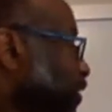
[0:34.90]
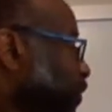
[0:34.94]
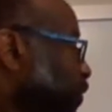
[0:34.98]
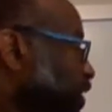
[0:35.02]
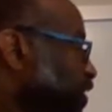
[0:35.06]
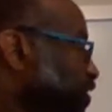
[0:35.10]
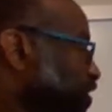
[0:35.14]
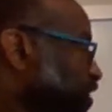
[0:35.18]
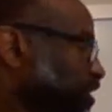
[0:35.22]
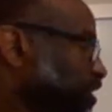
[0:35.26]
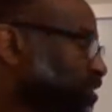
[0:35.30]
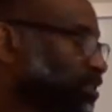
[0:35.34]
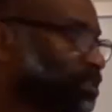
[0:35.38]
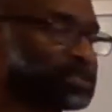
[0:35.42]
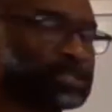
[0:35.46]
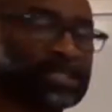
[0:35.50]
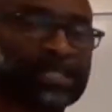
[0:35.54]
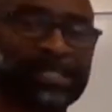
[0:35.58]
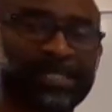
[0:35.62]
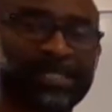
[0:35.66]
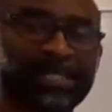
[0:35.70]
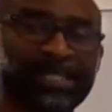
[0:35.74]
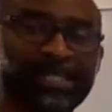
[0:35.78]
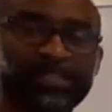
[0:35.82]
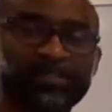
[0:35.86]
question
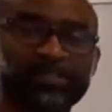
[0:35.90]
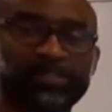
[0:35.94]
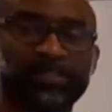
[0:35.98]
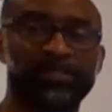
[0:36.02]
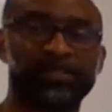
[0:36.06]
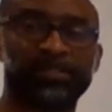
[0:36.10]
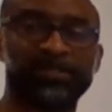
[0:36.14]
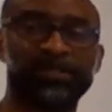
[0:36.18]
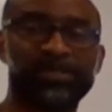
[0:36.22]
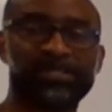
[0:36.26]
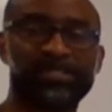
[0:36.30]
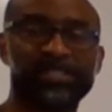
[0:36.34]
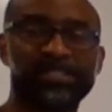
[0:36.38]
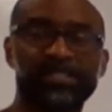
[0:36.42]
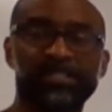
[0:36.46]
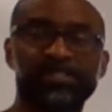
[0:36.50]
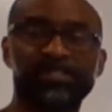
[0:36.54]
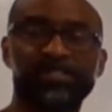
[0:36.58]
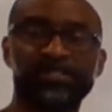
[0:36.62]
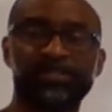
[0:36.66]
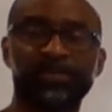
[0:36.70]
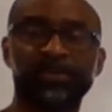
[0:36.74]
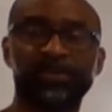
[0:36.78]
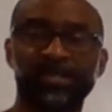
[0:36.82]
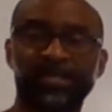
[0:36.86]
that they introduce is
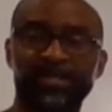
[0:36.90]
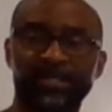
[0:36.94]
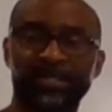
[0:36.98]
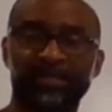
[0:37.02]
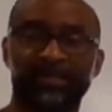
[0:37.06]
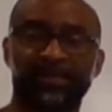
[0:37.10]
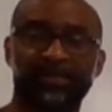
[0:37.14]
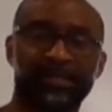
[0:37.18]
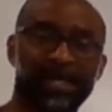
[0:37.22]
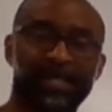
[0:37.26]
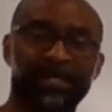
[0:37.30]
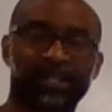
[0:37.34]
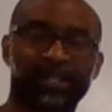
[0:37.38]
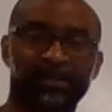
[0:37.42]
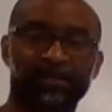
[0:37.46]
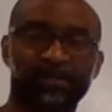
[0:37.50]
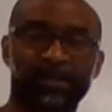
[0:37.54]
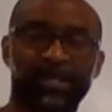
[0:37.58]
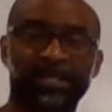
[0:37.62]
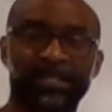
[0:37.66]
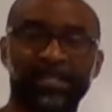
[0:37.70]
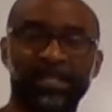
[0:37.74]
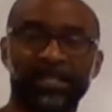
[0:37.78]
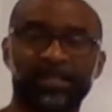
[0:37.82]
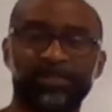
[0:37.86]
the student kind of
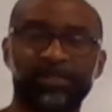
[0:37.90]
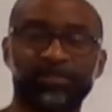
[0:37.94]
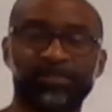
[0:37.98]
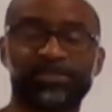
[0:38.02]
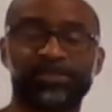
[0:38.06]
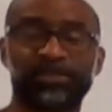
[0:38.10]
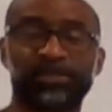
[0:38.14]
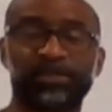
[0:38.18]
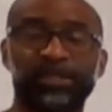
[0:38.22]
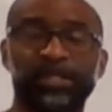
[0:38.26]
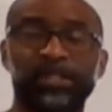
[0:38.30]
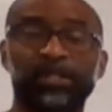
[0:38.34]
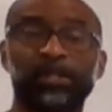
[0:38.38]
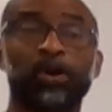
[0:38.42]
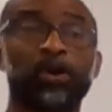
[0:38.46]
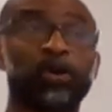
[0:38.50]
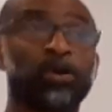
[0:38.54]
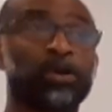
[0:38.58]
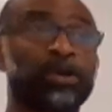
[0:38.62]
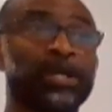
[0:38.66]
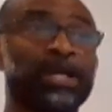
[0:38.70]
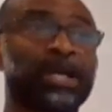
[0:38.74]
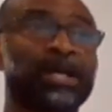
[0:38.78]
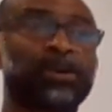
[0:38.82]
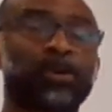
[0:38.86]
greeting the other student,
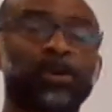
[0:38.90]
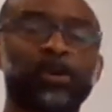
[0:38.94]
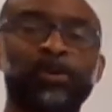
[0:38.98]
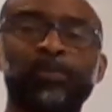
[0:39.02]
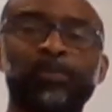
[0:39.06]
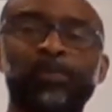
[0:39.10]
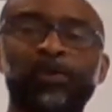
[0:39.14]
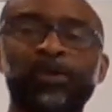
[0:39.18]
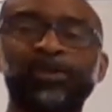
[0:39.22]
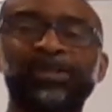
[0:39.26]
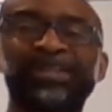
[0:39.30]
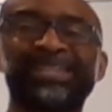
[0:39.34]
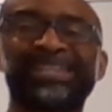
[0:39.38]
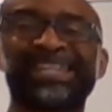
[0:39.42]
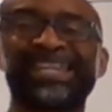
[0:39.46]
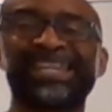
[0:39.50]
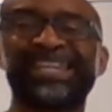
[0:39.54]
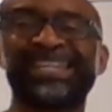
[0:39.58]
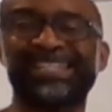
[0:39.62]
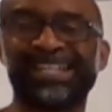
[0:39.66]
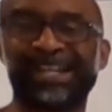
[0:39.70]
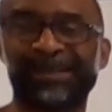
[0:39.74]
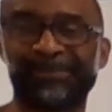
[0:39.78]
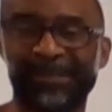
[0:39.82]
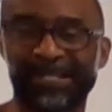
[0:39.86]
Hola, ¿cómo
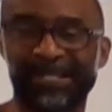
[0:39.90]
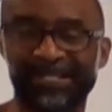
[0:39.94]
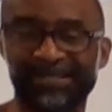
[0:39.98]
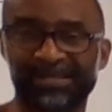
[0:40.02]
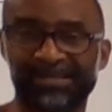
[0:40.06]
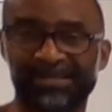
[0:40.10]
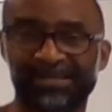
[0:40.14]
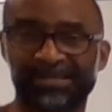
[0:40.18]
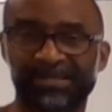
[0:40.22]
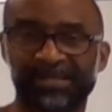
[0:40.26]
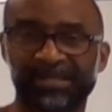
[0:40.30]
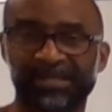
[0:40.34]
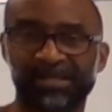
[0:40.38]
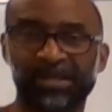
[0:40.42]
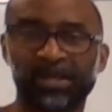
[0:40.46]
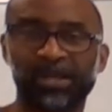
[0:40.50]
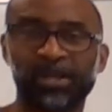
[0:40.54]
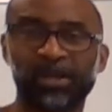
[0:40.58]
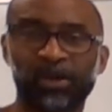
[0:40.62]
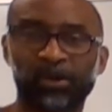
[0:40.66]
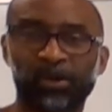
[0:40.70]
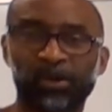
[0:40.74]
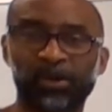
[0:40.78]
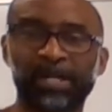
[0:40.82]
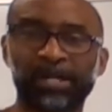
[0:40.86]
te llamas?
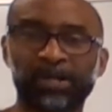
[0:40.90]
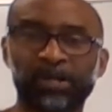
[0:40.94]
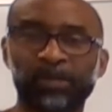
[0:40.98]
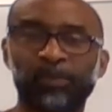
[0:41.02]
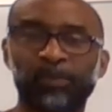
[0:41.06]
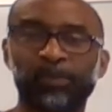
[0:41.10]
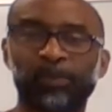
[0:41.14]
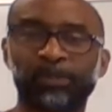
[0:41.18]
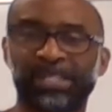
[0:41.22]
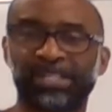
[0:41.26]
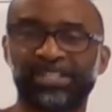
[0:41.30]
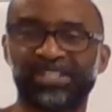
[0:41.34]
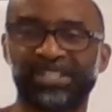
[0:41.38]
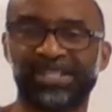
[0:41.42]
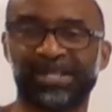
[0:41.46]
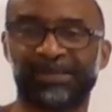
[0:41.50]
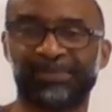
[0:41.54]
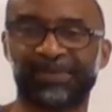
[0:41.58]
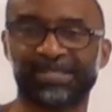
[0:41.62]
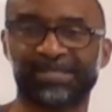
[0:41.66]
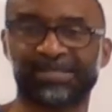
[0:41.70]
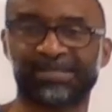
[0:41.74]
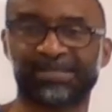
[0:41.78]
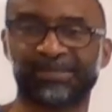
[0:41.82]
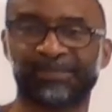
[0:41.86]
Hola, ¿cómo te
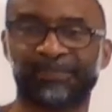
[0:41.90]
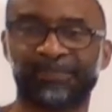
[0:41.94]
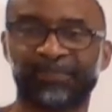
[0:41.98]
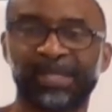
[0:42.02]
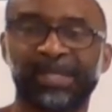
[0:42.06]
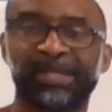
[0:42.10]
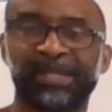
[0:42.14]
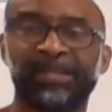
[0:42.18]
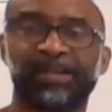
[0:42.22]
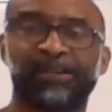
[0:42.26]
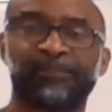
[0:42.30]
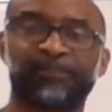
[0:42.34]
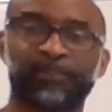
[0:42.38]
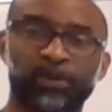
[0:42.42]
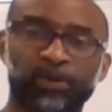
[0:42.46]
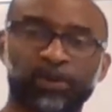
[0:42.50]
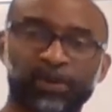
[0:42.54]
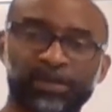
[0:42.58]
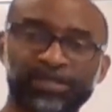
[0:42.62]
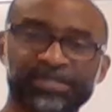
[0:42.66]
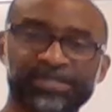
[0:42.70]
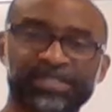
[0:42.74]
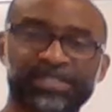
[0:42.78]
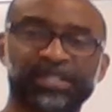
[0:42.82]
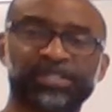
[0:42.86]
llamas? Of
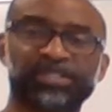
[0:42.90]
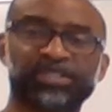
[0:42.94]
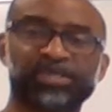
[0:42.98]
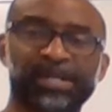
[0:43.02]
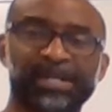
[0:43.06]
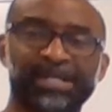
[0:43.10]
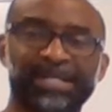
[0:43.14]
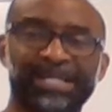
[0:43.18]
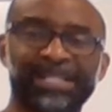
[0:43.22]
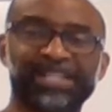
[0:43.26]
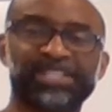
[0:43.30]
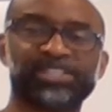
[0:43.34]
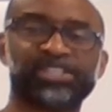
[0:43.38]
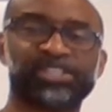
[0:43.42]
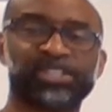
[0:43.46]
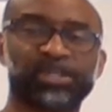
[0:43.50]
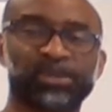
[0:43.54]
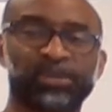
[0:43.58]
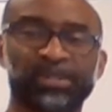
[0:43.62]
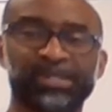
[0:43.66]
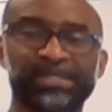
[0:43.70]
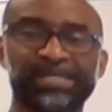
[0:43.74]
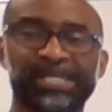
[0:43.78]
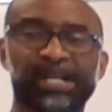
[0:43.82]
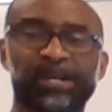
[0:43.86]
course, they're trying to
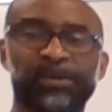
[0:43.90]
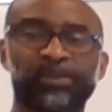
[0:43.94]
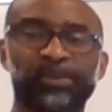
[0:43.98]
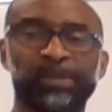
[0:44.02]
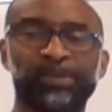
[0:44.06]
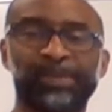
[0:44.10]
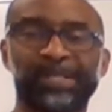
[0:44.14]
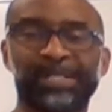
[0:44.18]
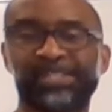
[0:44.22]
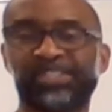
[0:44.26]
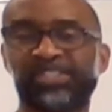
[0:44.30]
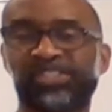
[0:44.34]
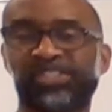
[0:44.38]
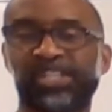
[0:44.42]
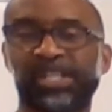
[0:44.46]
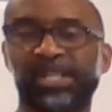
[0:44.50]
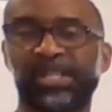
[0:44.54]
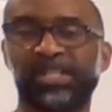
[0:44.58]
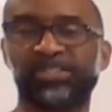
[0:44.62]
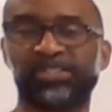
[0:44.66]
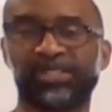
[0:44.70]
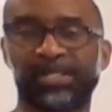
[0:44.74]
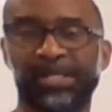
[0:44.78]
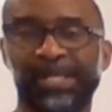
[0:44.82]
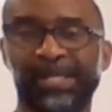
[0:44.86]
show us how we would
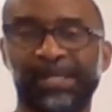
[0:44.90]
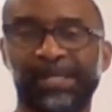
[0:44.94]
exchange